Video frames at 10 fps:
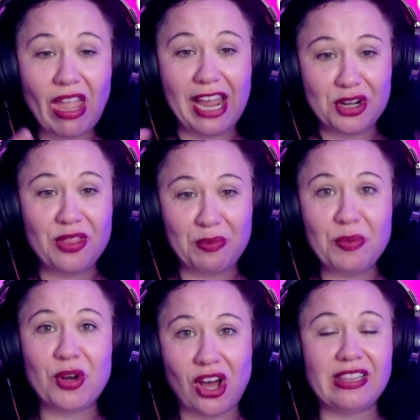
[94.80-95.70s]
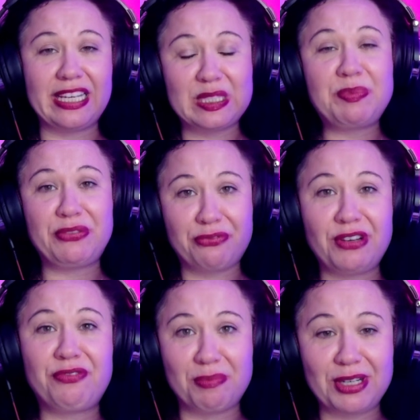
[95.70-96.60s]
I know that we would all like to be
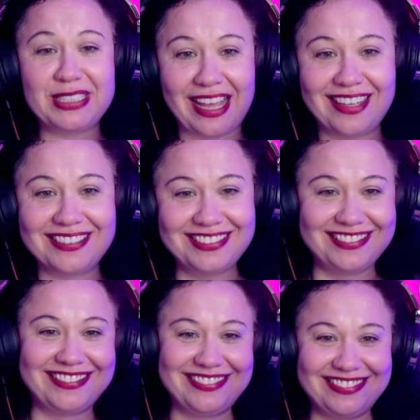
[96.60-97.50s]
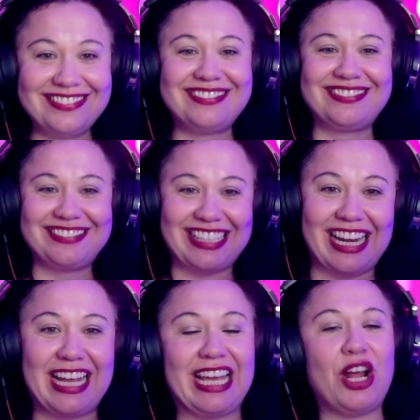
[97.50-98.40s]
free from our debt.
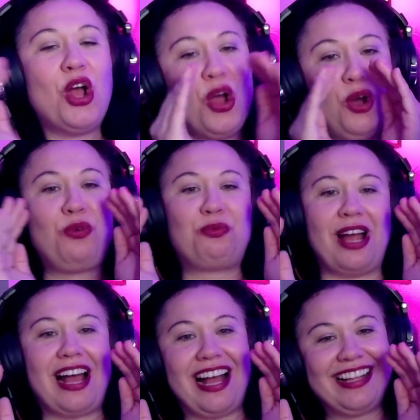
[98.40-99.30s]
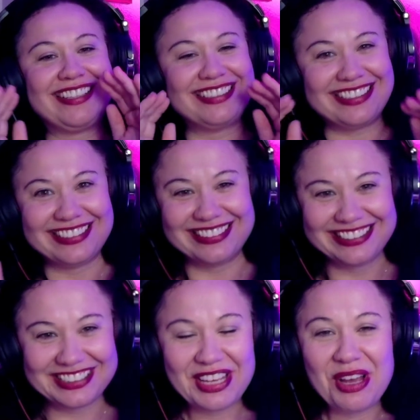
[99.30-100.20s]
Can I get a hoorah?
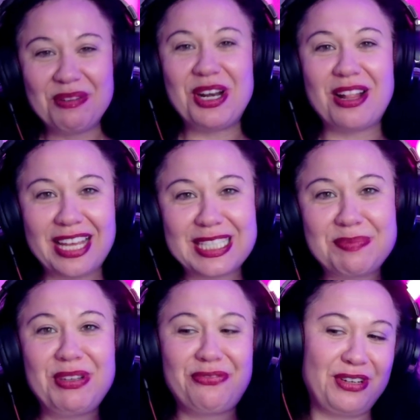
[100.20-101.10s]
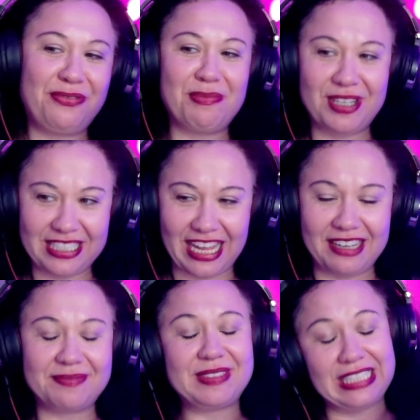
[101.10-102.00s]
We'd all like to be free from our
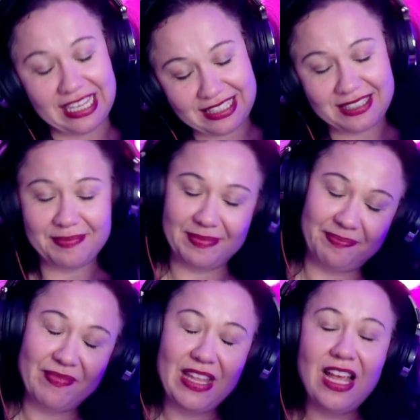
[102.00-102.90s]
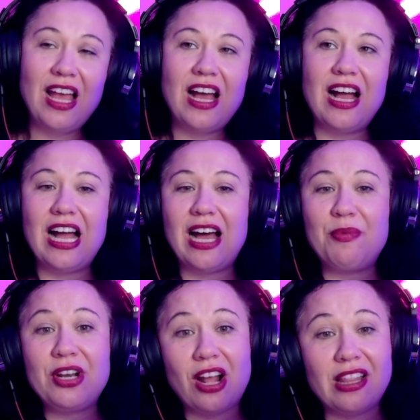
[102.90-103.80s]
debt. Yes.
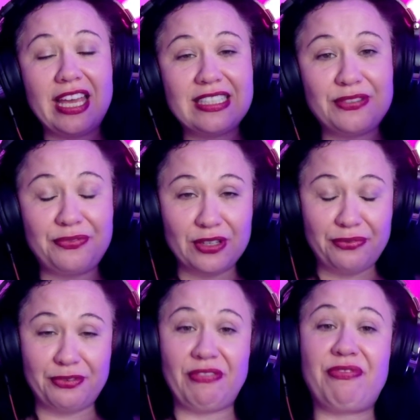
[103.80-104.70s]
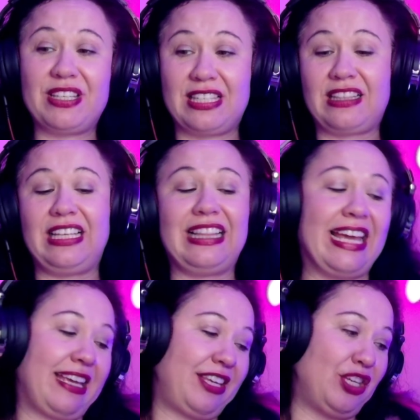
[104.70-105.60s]
We'd all like to feel free physically,
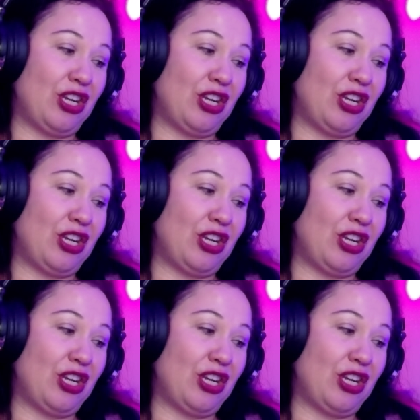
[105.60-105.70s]
like,